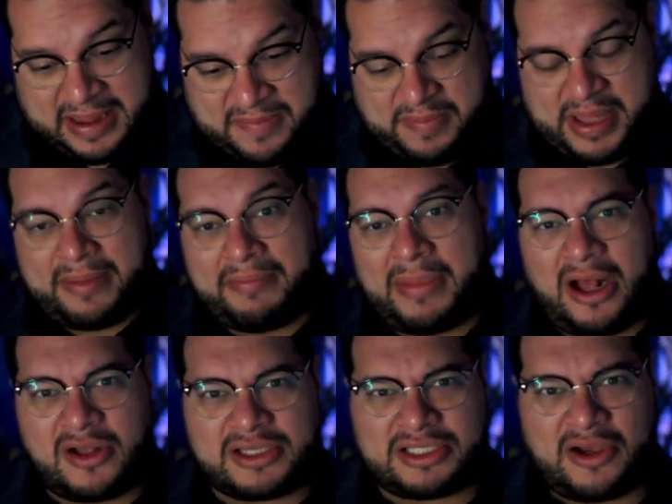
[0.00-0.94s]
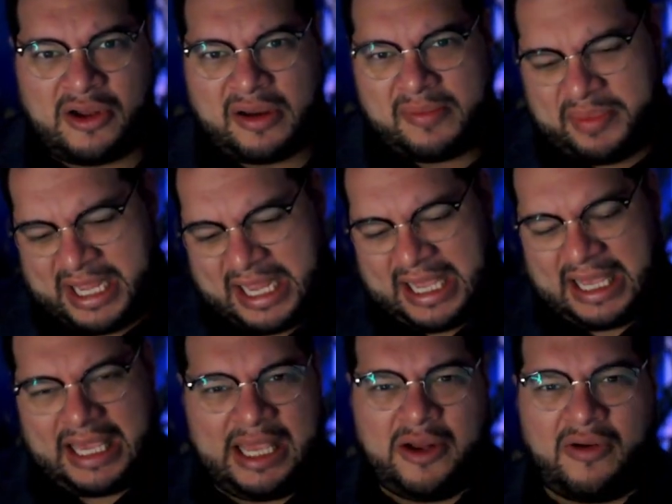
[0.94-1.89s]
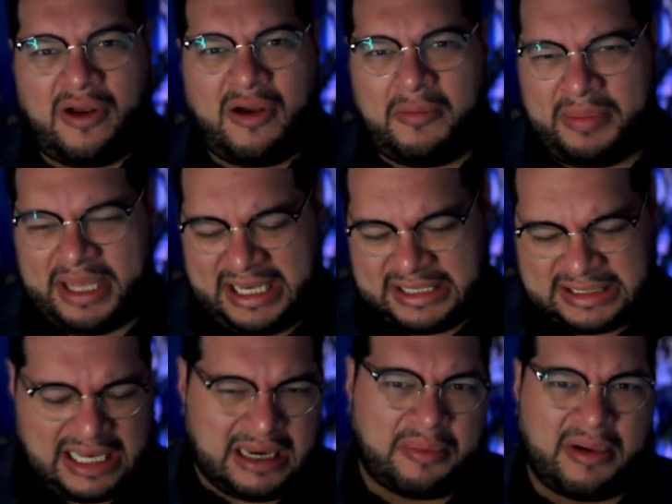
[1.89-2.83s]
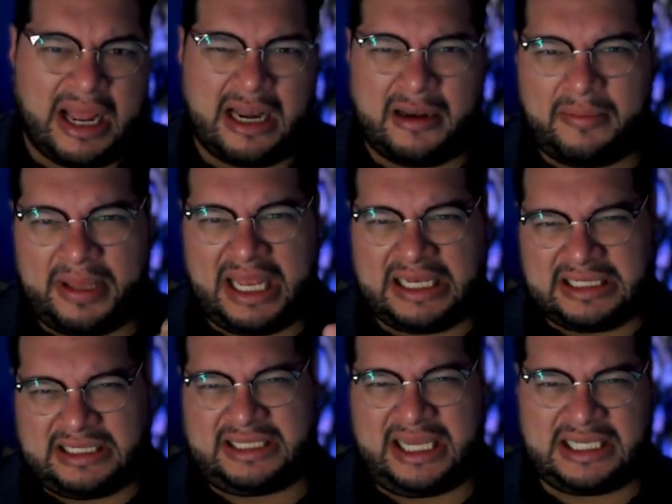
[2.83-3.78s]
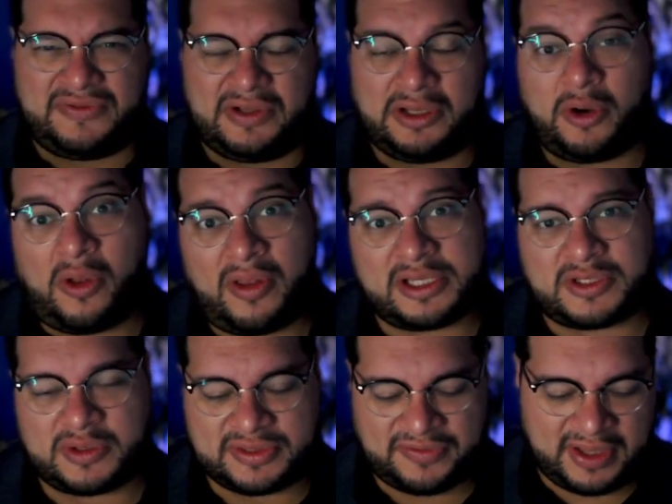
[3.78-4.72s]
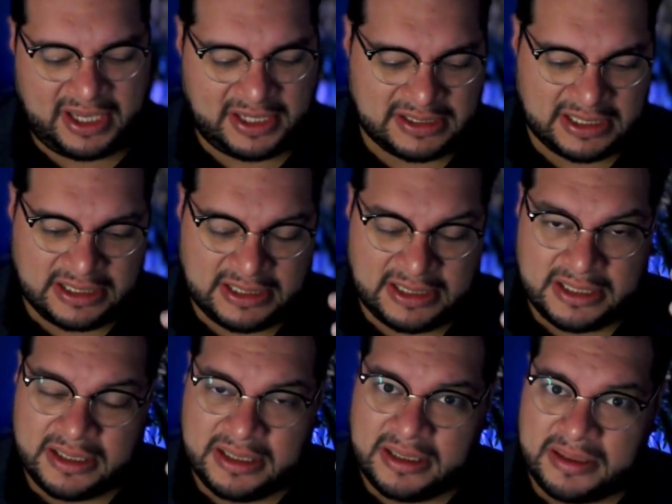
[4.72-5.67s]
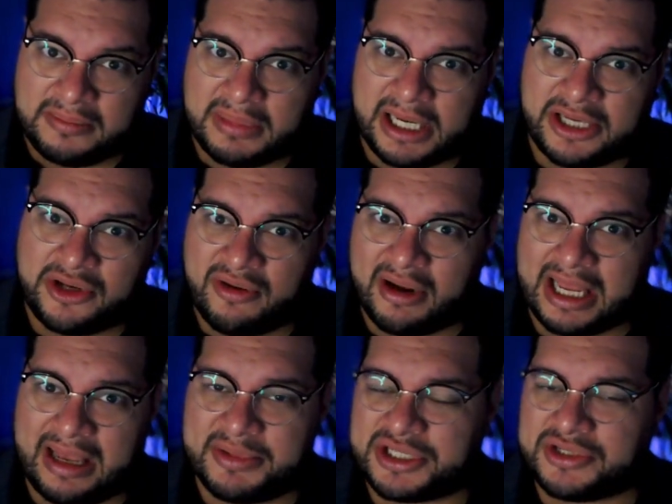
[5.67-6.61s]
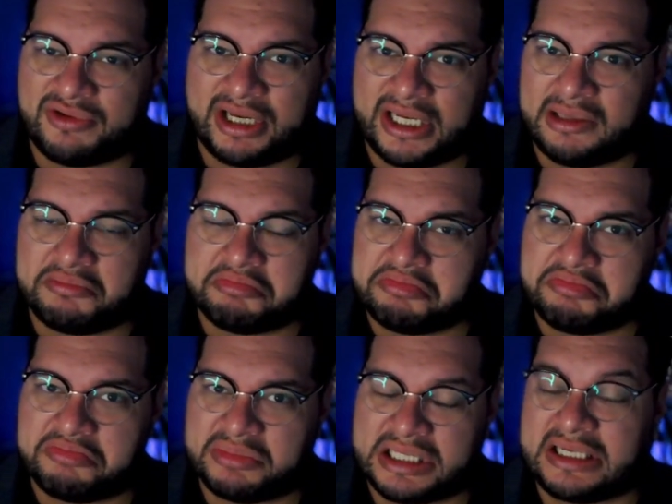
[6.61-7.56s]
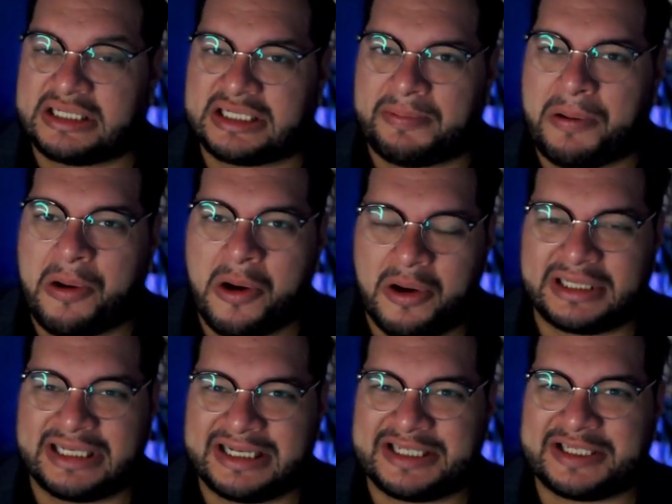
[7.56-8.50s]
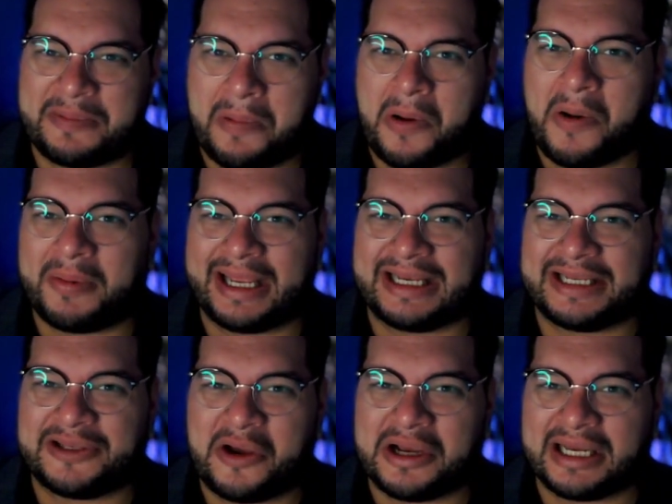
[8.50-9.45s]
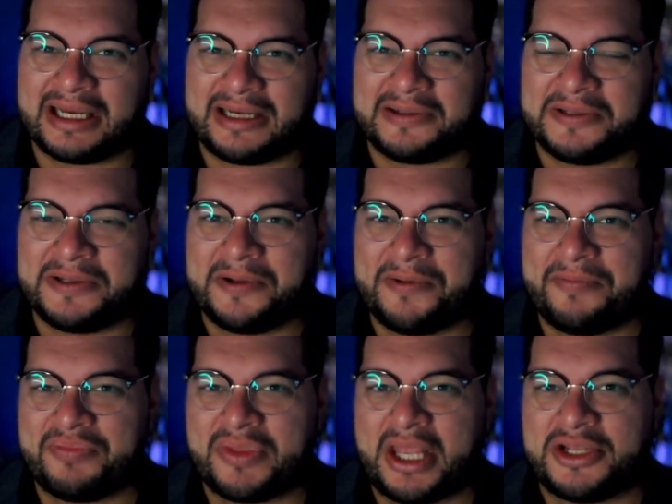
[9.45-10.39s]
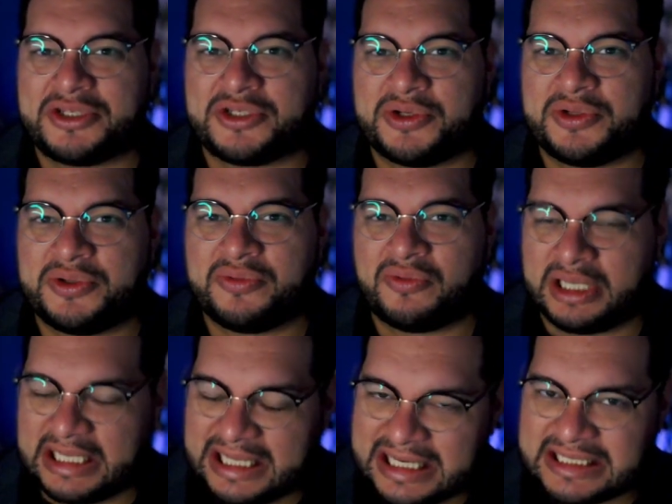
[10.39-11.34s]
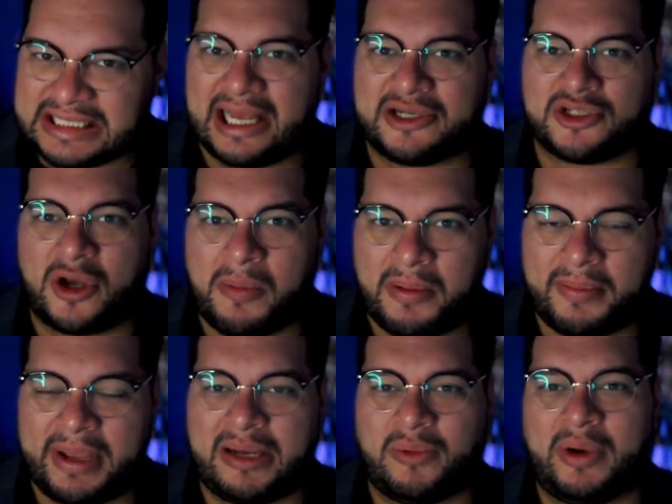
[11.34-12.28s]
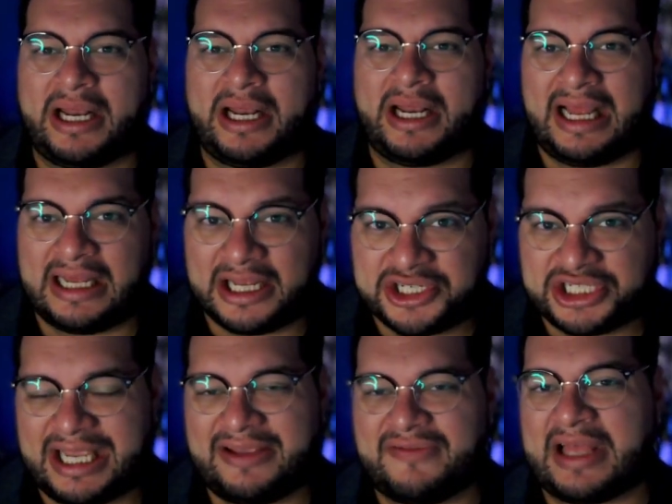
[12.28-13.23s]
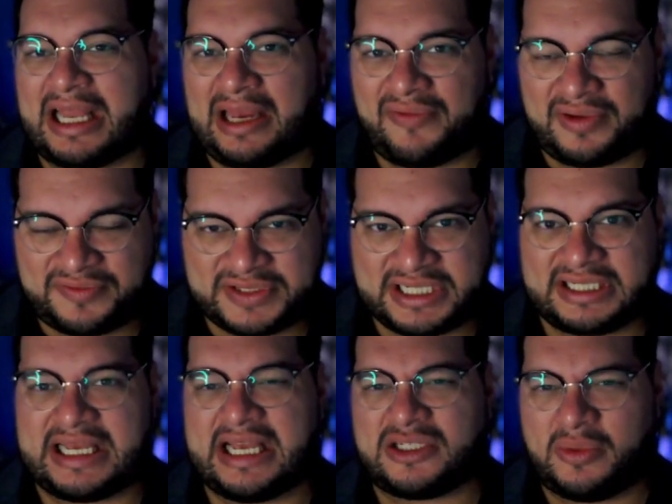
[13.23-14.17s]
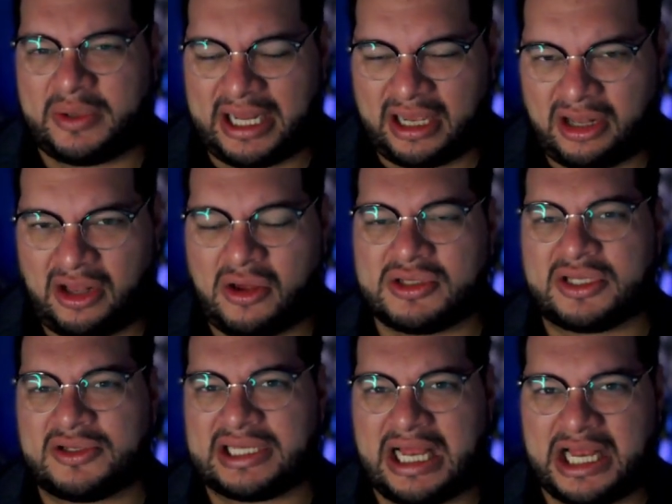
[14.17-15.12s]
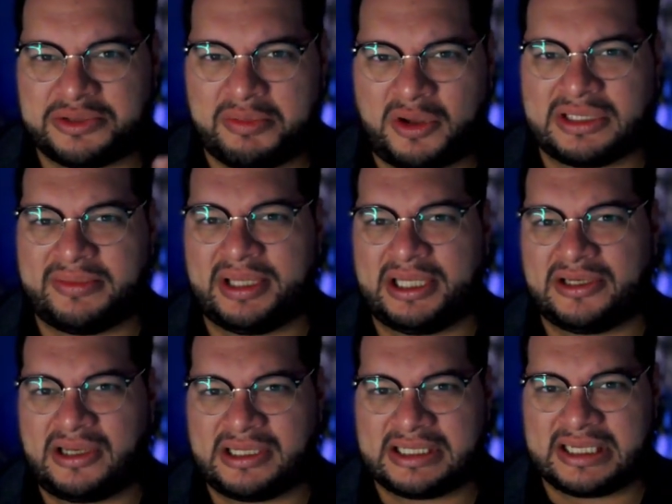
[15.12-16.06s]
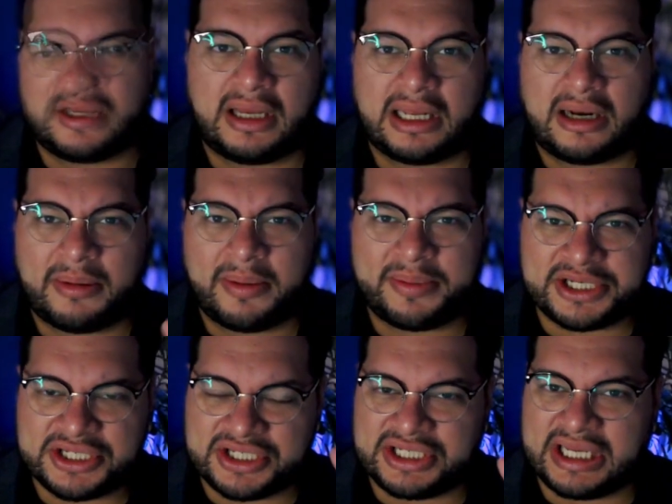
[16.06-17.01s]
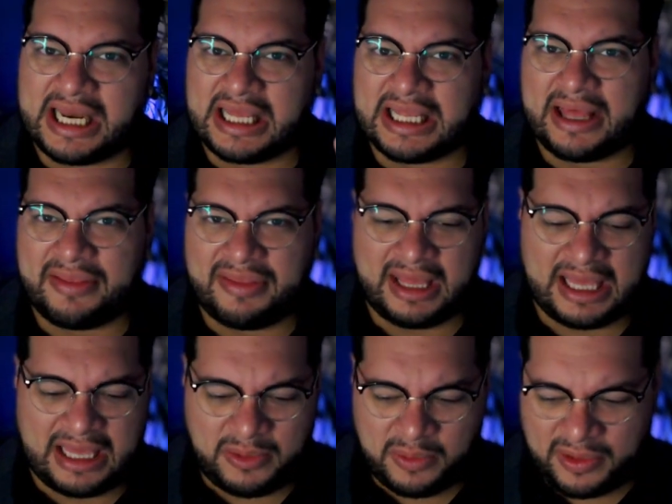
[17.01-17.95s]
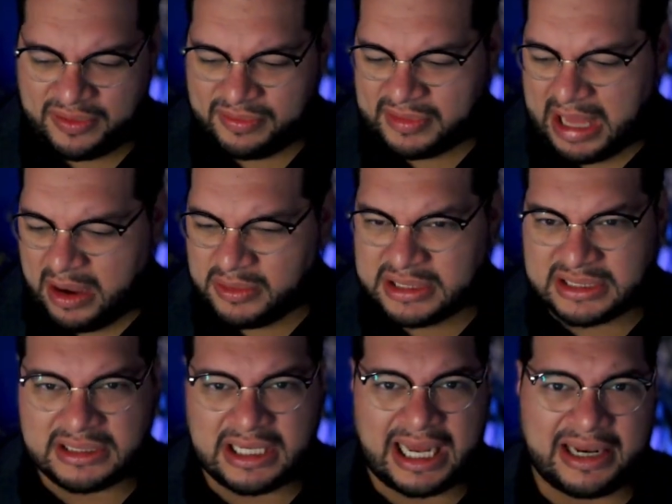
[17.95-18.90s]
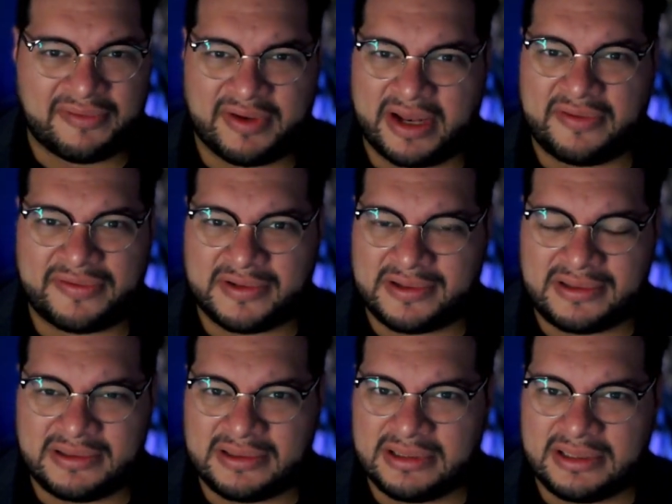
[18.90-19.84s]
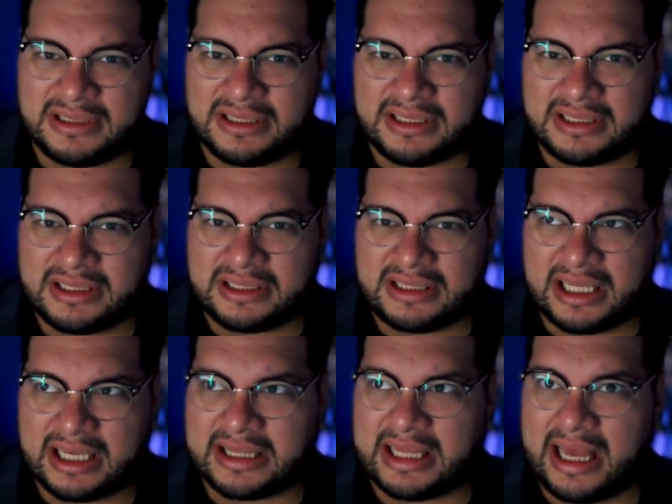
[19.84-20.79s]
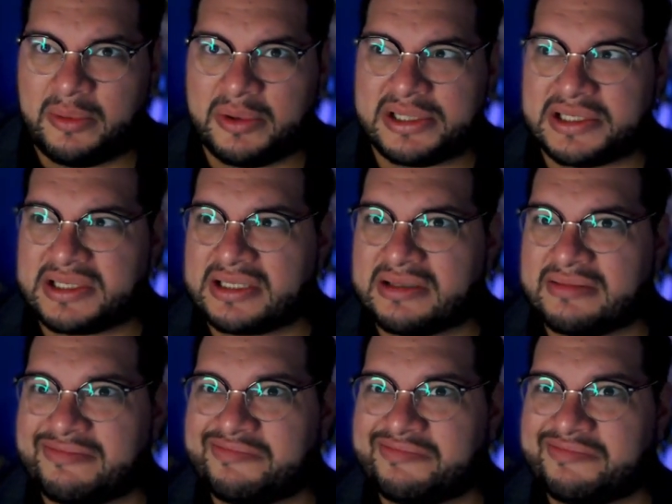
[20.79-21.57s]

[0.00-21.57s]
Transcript: big milestone and being a hero and being celebrated and being successful and all those sorts of things. My neurochemistry didn't support didn't support me any longer to release that dopamine when I achieve that level of success or when I close those large multi-million dollar deals. And I remember just sitting there thinking, well, that was uneventful. Like that was